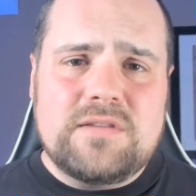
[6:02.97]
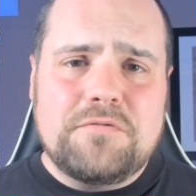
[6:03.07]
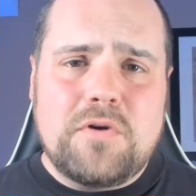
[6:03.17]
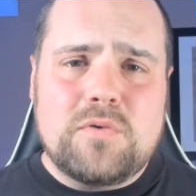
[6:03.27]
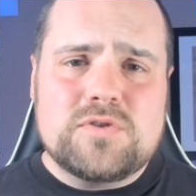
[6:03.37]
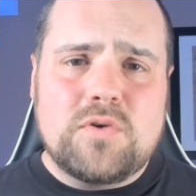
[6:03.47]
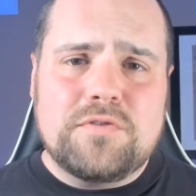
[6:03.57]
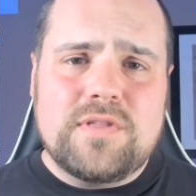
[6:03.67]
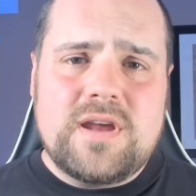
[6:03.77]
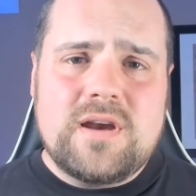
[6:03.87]
info is
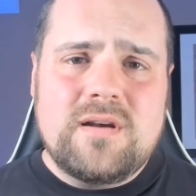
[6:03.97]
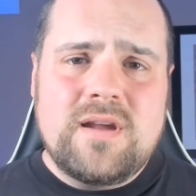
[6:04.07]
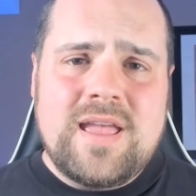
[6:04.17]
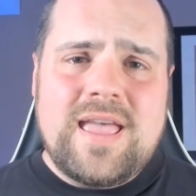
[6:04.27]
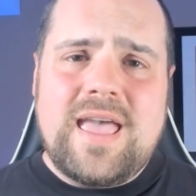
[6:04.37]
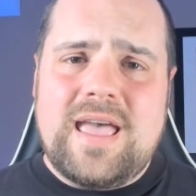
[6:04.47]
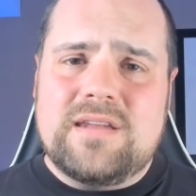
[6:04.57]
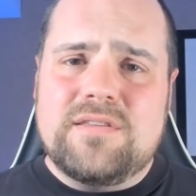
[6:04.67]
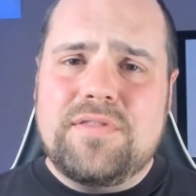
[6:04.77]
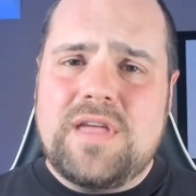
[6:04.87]
over there.
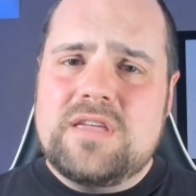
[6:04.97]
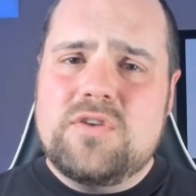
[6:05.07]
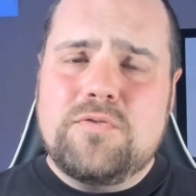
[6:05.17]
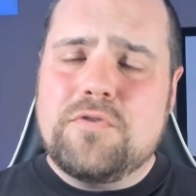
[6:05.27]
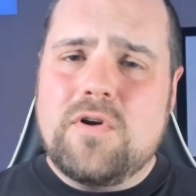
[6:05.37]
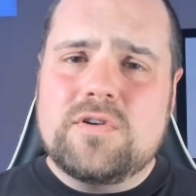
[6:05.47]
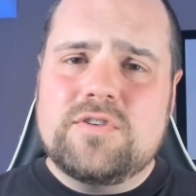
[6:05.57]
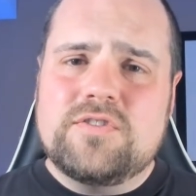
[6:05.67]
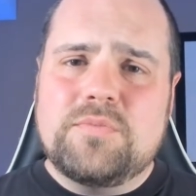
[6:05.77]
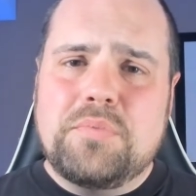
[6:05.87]
And thank you for all
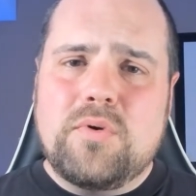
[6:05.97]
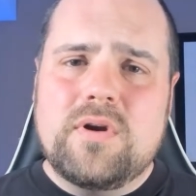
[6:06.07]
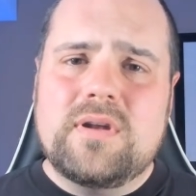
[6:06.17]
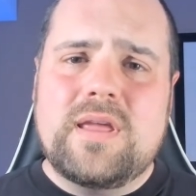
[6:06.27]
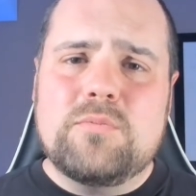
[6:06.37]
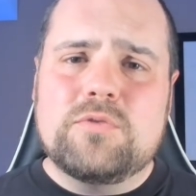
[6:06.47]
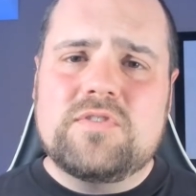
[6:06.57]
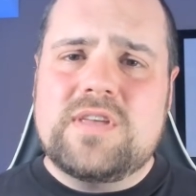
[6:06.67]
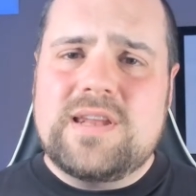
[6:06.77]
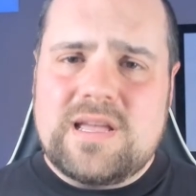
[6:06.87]
your support, and we'll
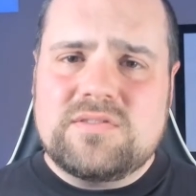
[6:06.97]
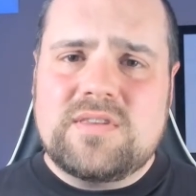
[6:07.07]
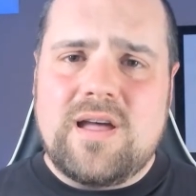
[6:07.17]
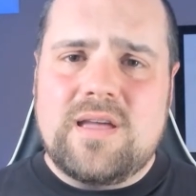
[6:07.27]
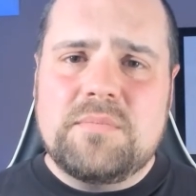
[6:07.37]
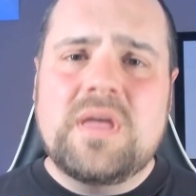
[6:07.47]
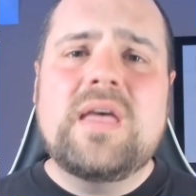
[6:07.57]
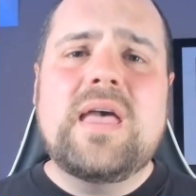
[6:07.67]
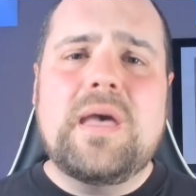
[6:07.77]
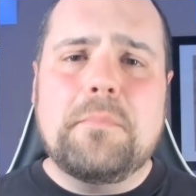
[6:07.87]
see you next time
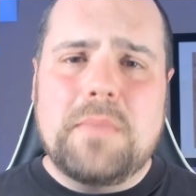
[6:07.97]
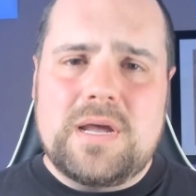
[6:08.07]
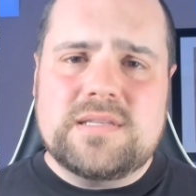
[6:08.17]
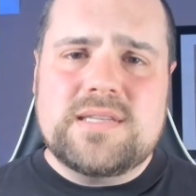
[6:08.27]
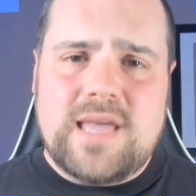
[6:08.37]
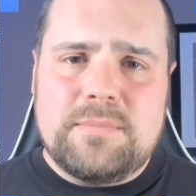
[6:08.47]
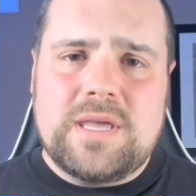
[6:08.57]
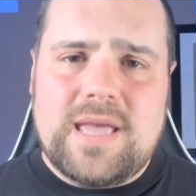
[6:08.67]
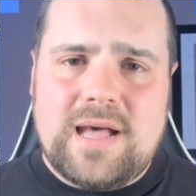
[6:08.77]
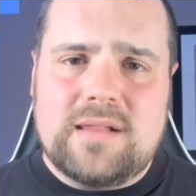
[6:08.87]
at Mike's
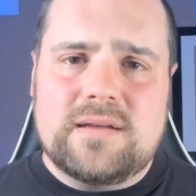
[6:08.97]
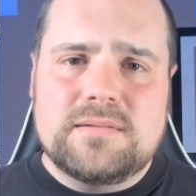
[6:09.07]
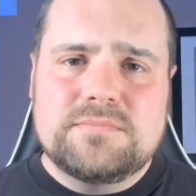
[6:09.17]
Gaming Gala.